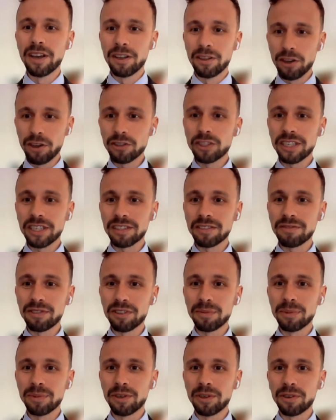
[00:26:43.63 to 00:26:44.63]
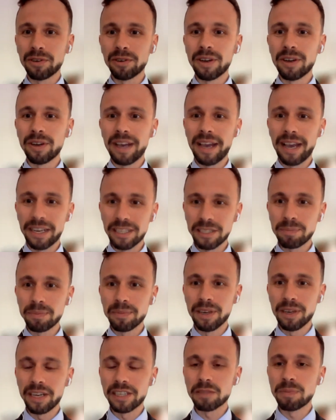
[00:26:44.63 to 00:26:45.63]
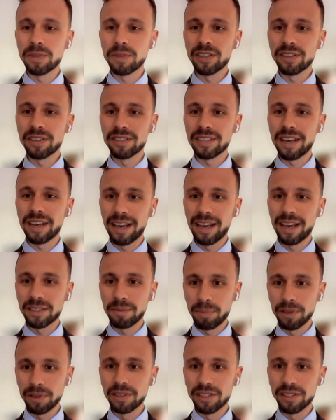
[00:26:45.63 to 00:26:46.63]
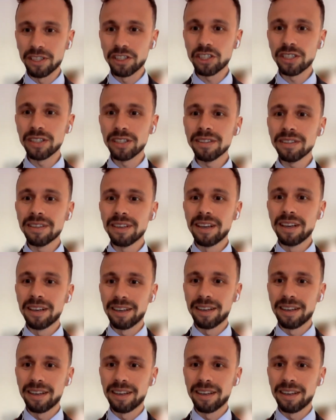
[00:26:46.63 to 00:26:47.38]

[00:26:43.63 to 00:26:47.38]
not just from your experience as a politician